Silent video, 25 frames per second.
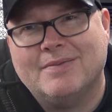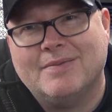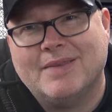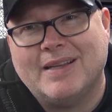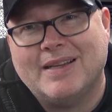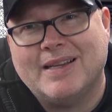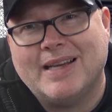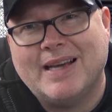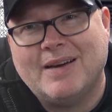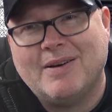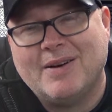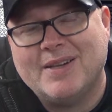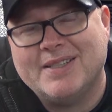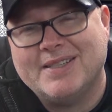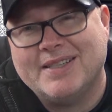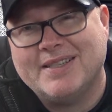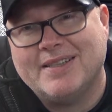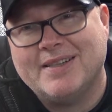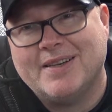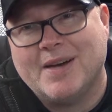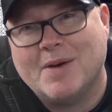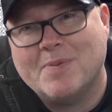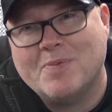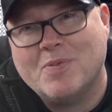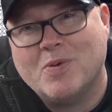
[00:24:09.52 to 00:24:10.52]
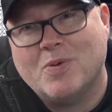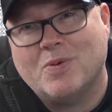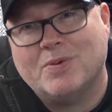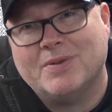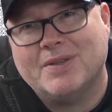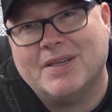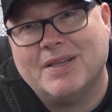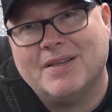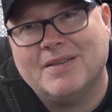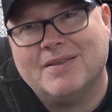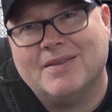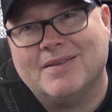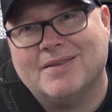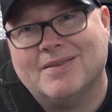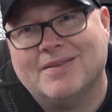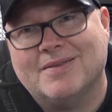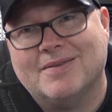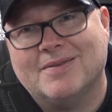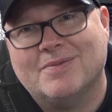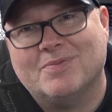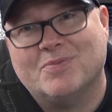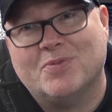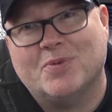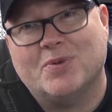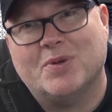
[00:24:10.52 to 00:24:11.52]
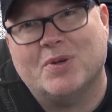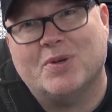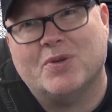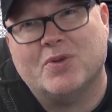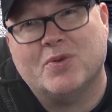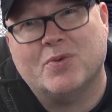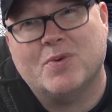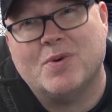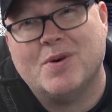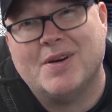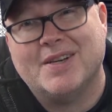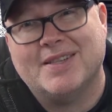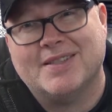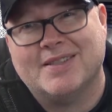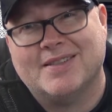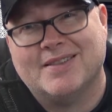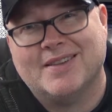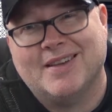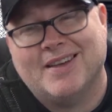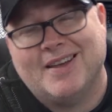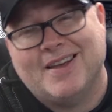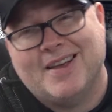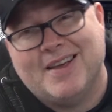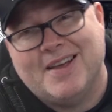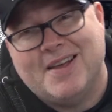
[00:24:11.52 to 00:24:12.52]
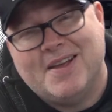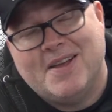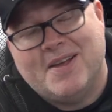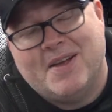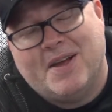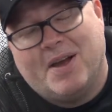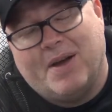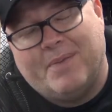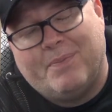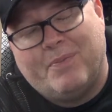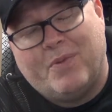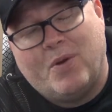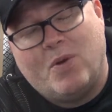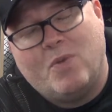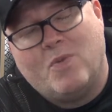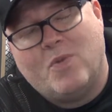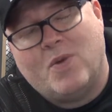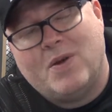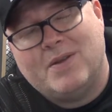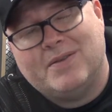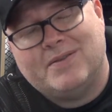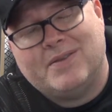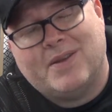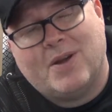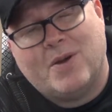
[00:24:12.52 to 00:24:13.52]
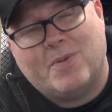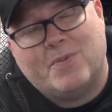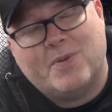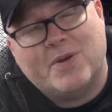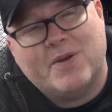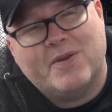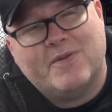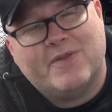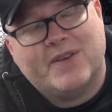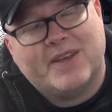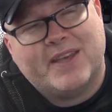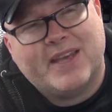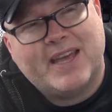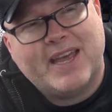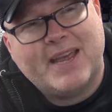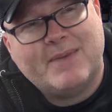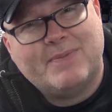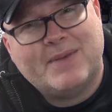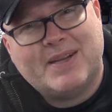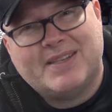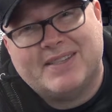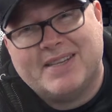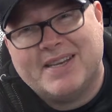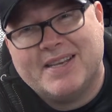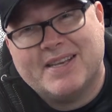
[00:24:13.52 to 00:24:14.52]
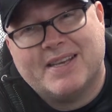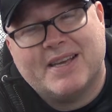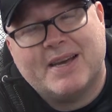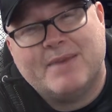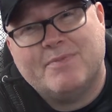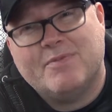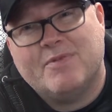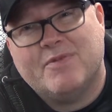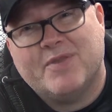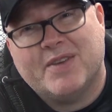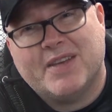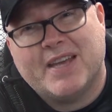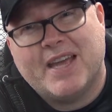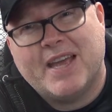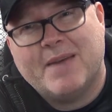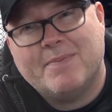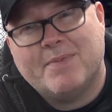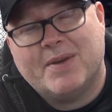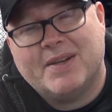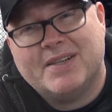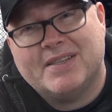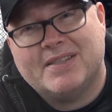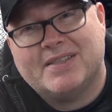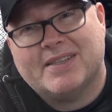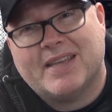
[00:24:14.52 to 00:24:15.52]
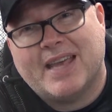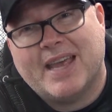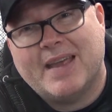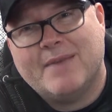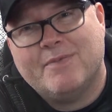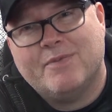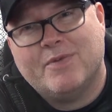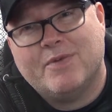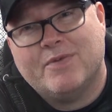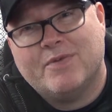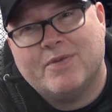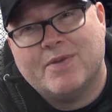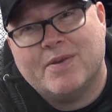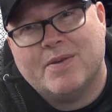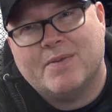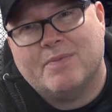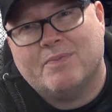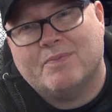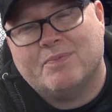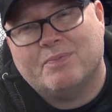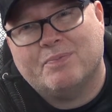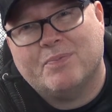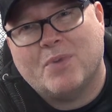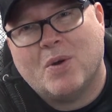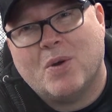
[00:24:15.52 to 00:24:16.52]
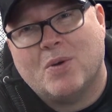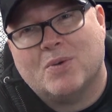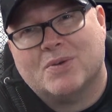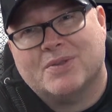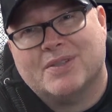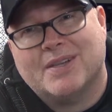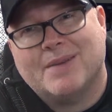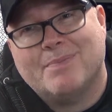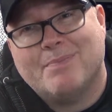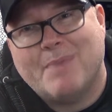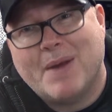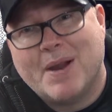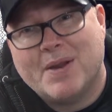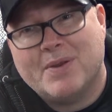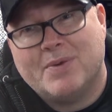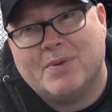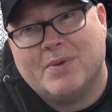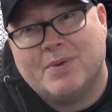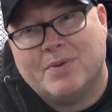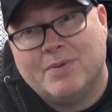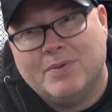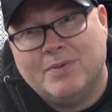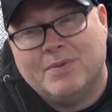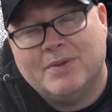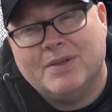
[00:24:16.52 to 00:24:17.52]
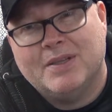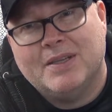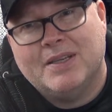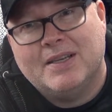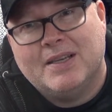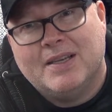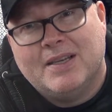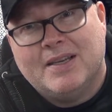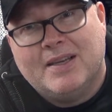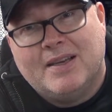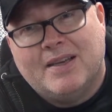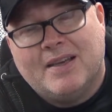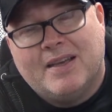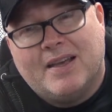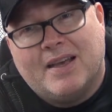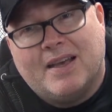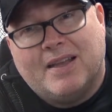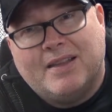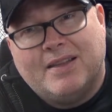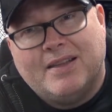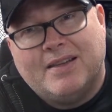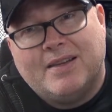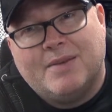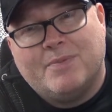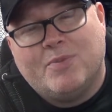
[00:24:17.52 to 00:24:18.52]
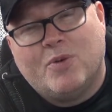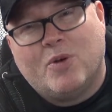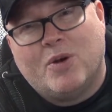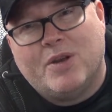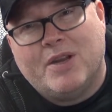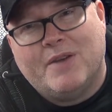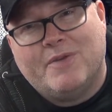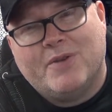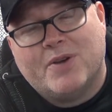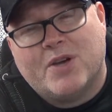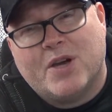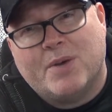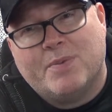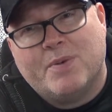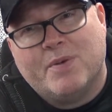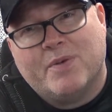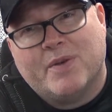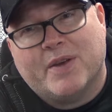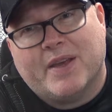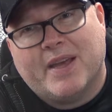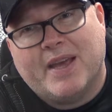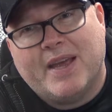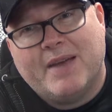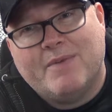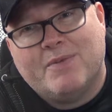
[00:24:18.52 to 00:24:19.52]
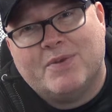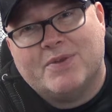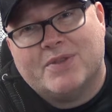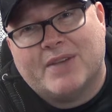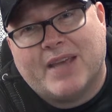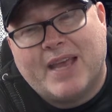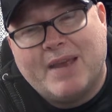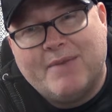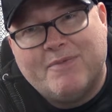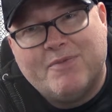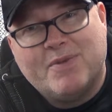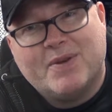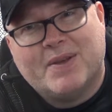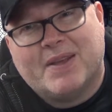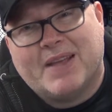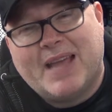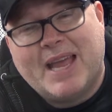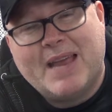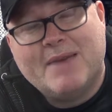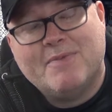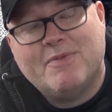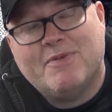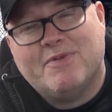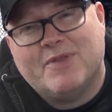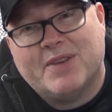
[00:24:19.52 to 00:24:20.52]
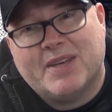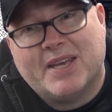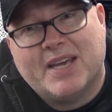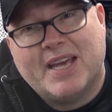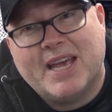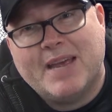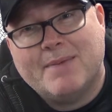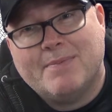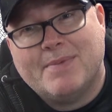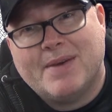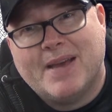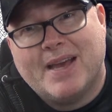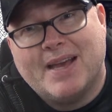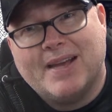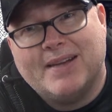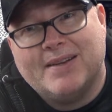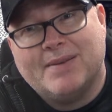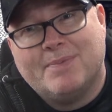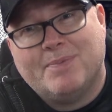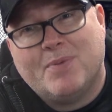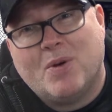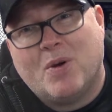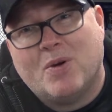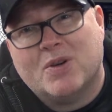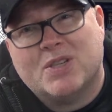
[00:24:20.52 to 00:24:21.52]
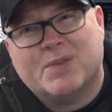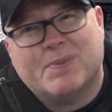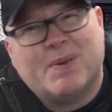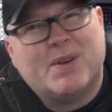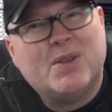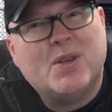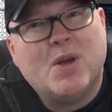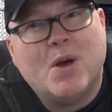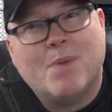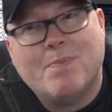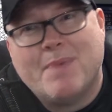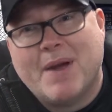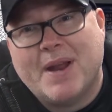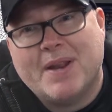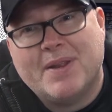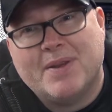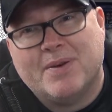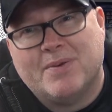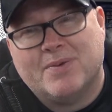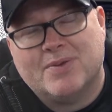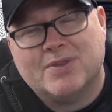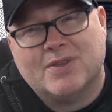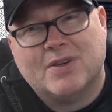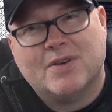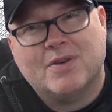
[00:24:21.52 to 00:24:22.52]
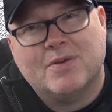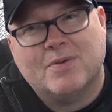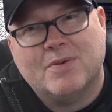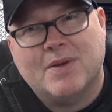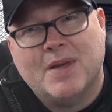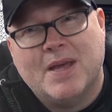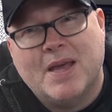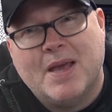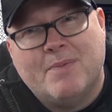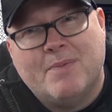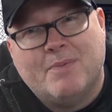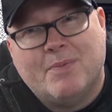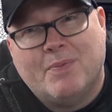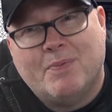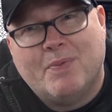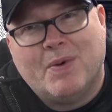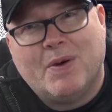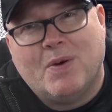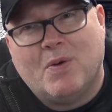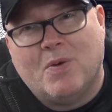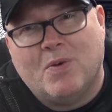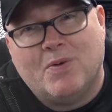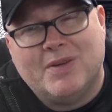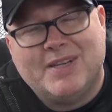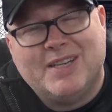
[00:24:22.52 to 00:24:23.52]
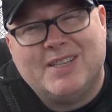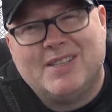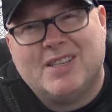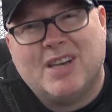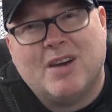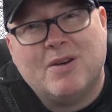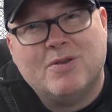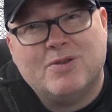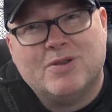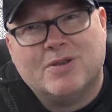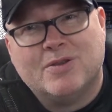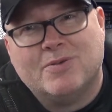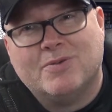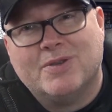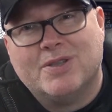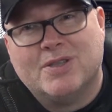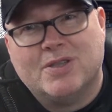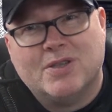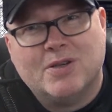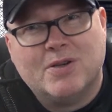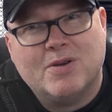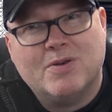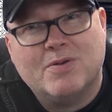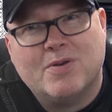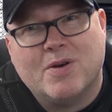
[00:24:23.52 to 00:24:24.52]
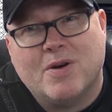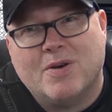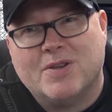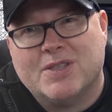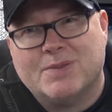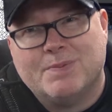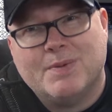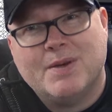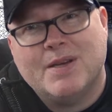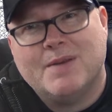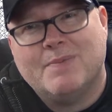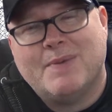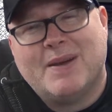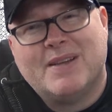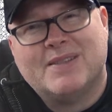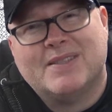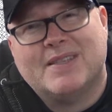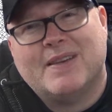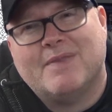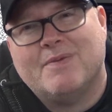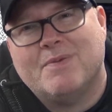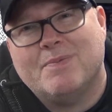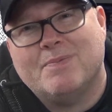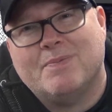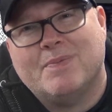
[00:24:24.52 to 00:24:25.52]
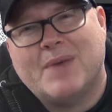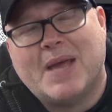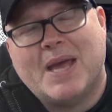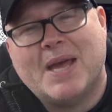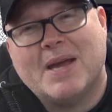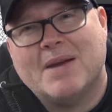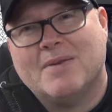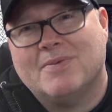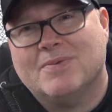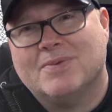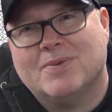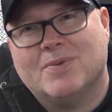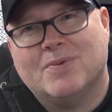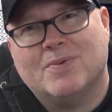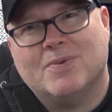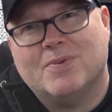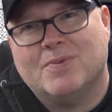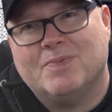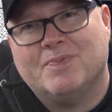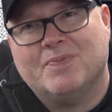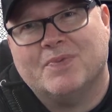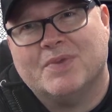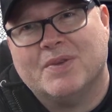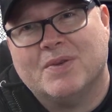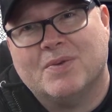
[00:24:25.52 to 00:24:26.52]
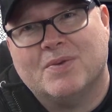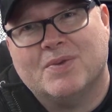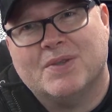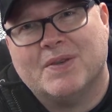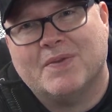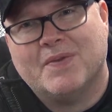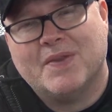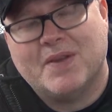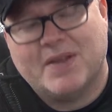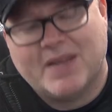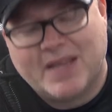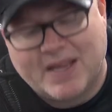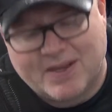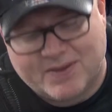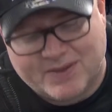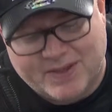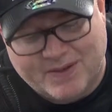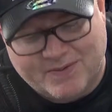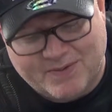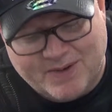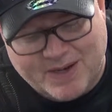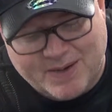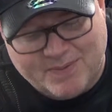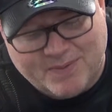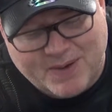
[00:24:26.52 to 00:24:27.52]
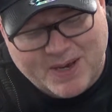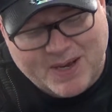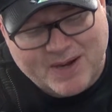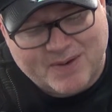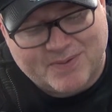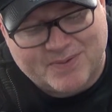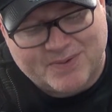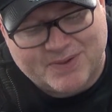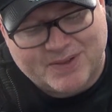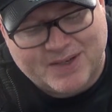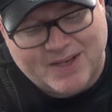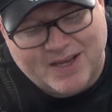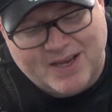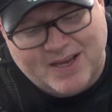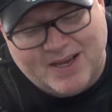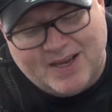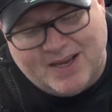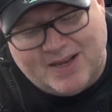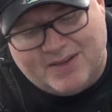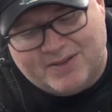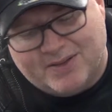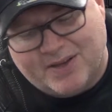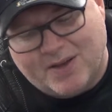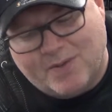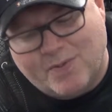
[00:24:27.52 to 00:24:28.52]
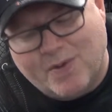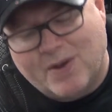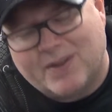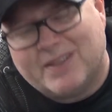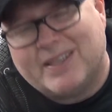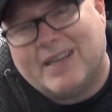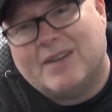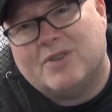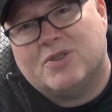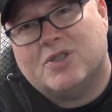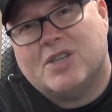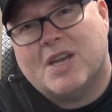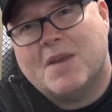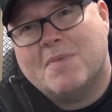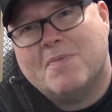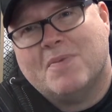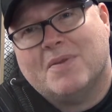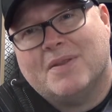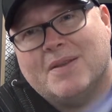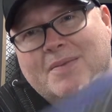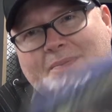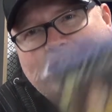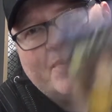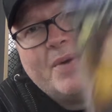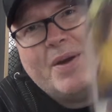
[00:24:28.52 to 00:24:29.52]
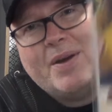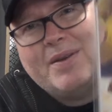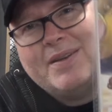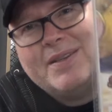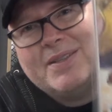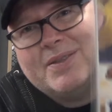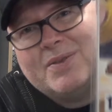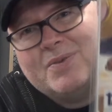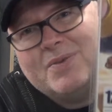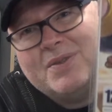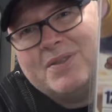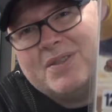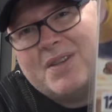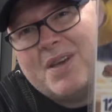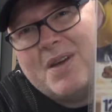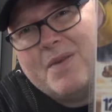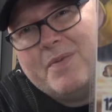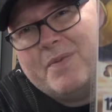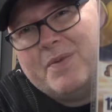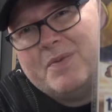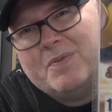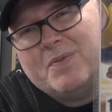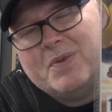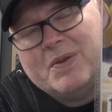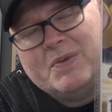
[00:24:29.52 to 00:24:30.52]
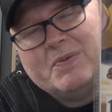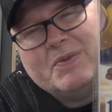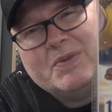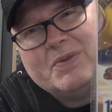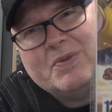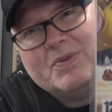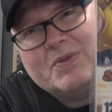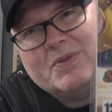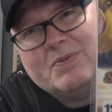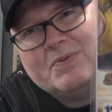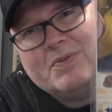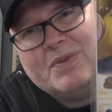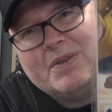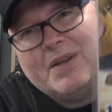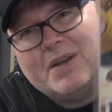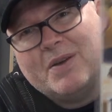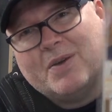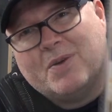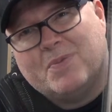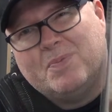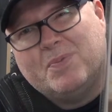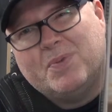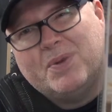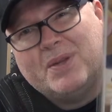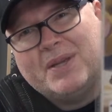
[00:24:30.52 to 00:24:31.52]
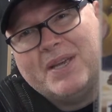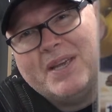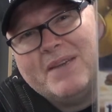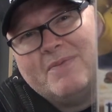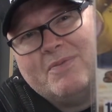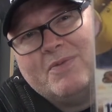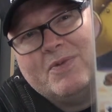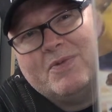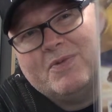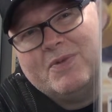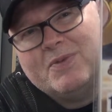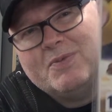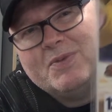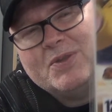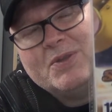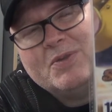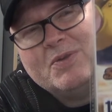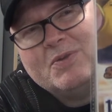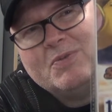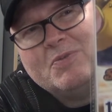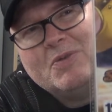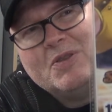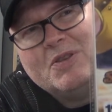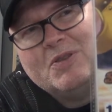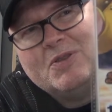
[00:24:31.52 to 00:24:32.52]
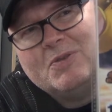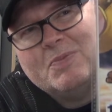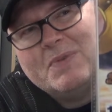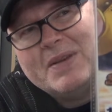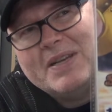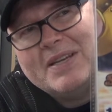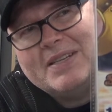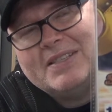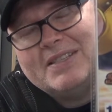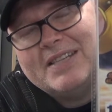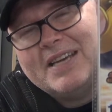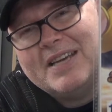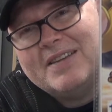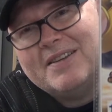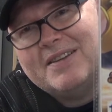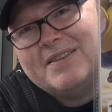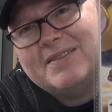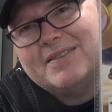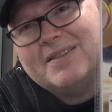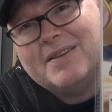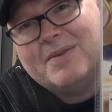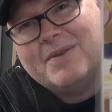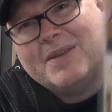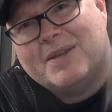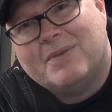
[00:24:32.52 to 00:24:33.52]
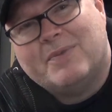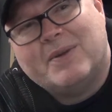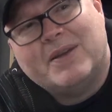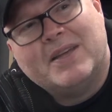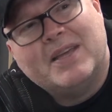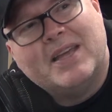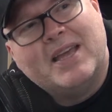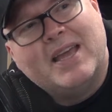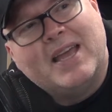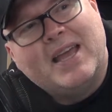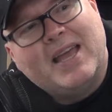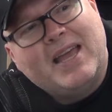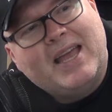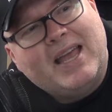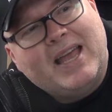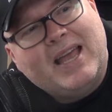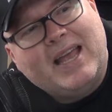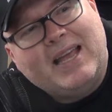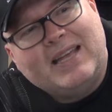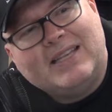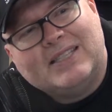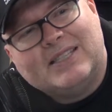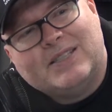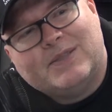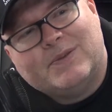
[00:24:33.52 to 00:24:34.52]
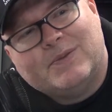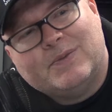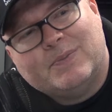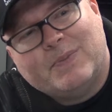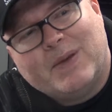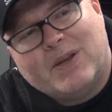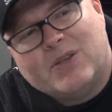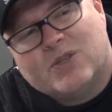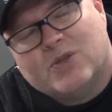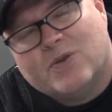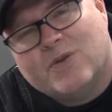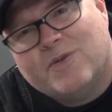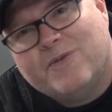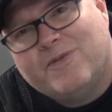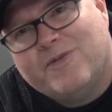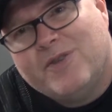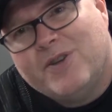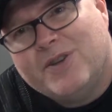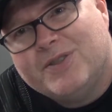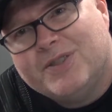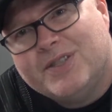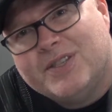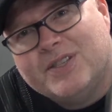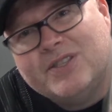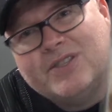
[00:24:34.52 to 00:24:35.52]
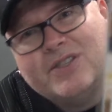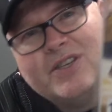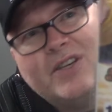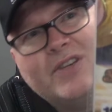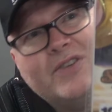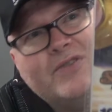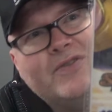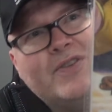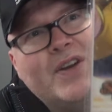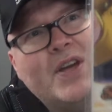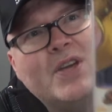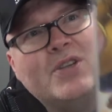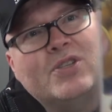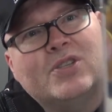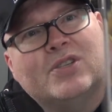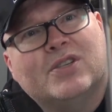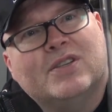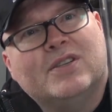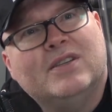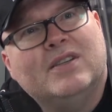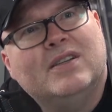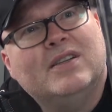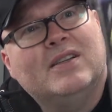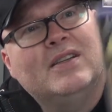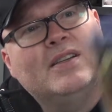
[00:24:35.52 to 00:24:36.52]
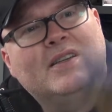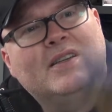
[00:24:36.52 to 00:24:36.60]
and how I did it, I bought it twice. I bought one copy of the game that didn't come with a game, but it just came with a box and manual. And then I bought another copy of the game, which came with the game and a box, but no manual. So, but all in total, the two cost me about £7 or something like that, £7-8. So it worked out cheaper than buying this on its own, which was complete, which would have been a tenner. So anyway, it's Spectral versus Generation.